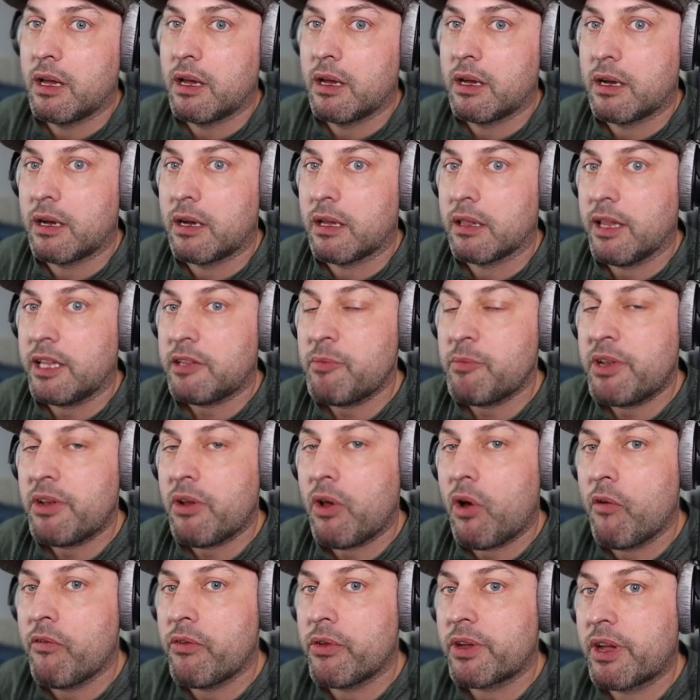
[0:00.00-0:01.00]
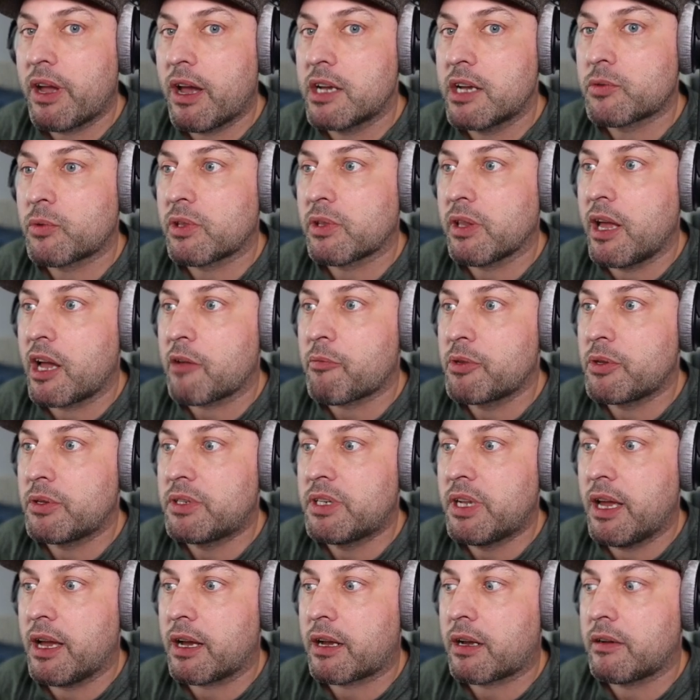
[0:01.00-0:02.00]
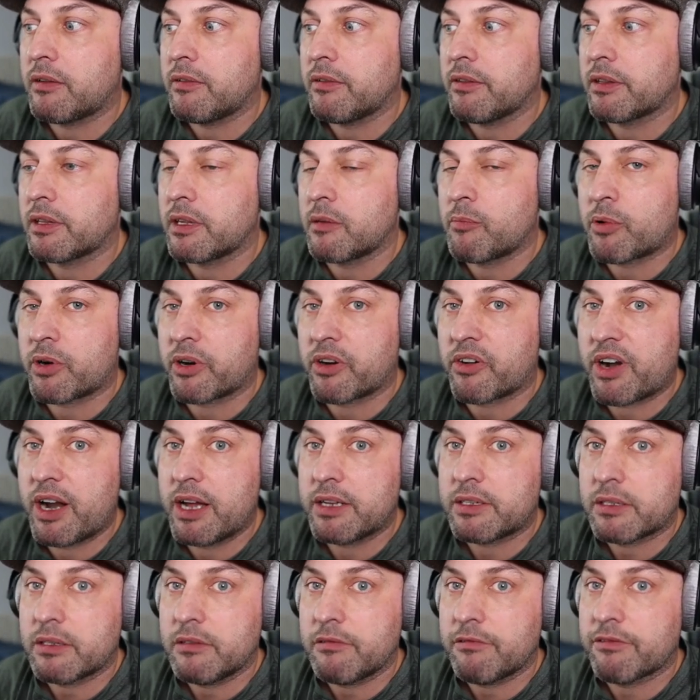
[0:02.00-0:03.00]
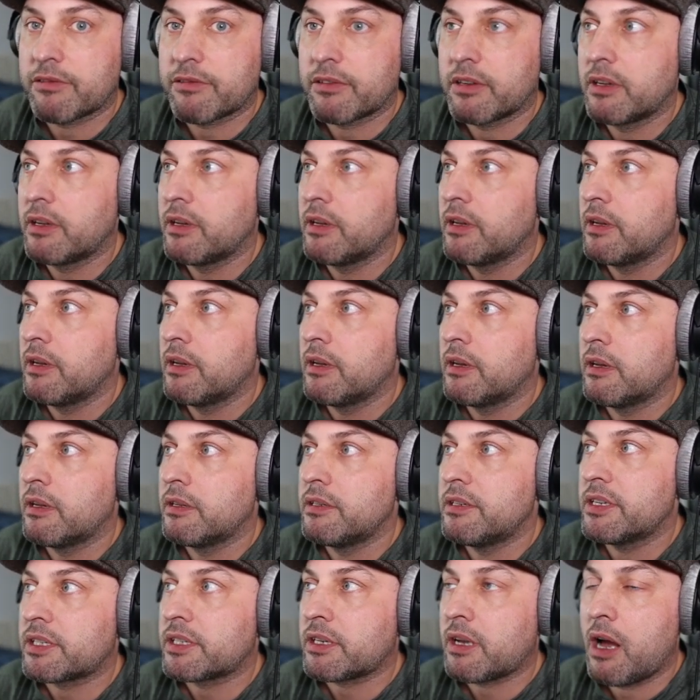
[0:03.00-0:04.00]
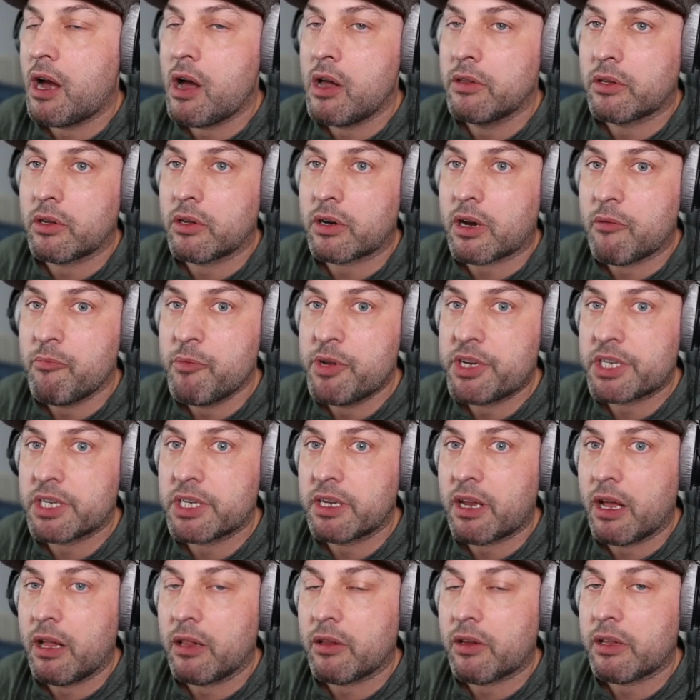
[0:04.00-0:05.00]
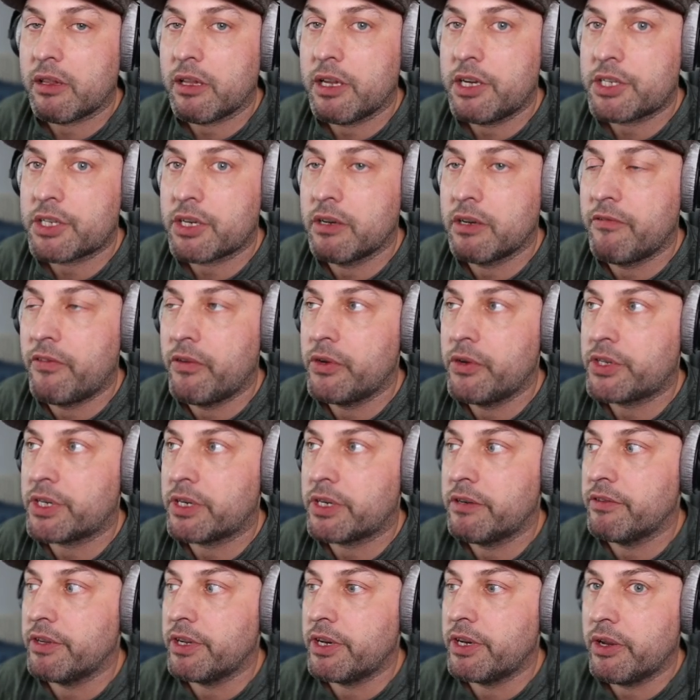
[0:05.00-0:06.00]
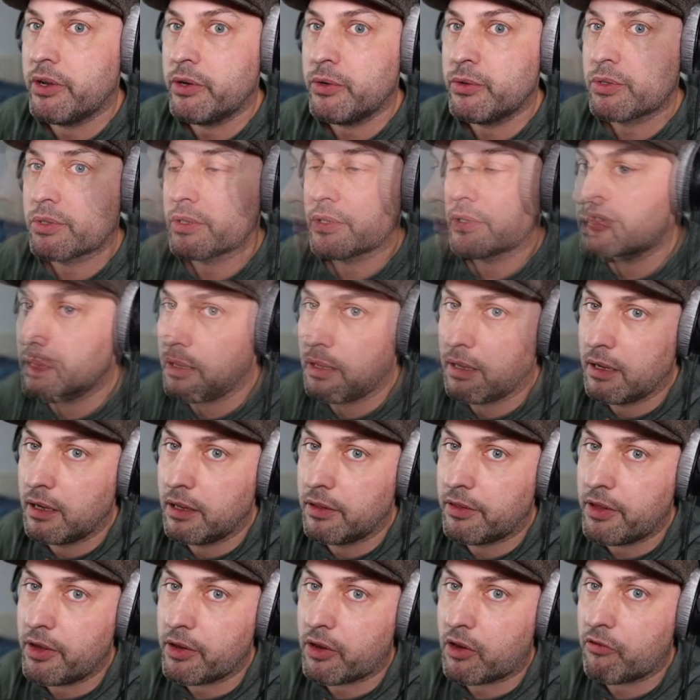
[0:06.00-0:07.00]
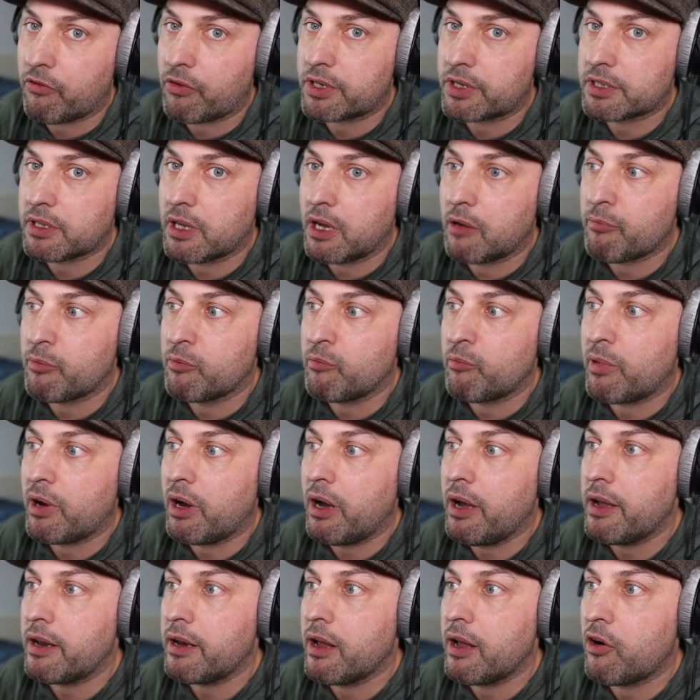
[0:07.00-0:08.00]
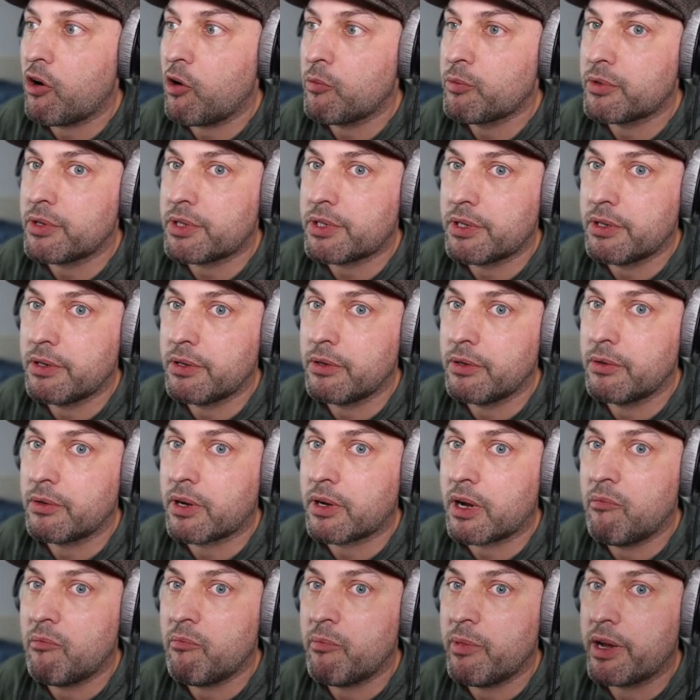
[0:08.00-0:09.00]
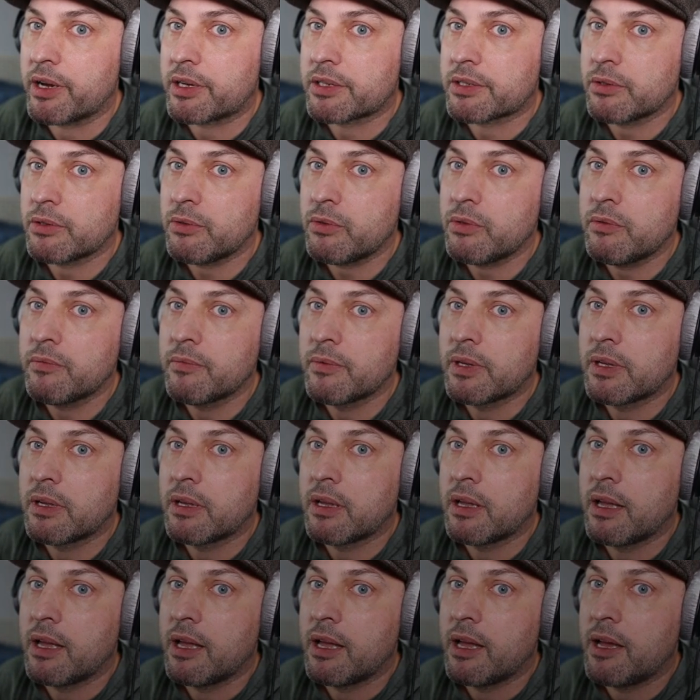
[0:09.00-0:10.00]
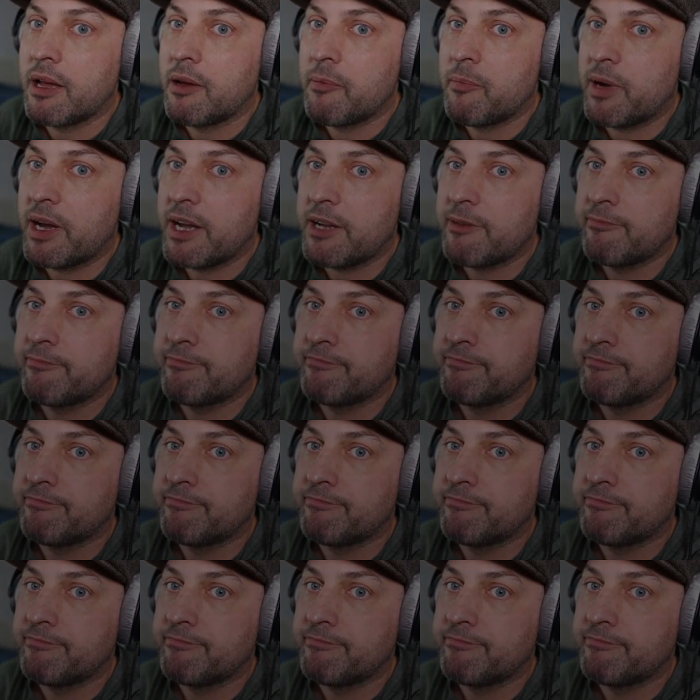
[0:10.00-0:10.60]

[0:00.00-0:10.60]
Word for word: Uh, let me know if you guys would like me to tackle the progressive discount or commission calculation in future videos. Thank you for stopping by and I hope to see you come back soon. Bye.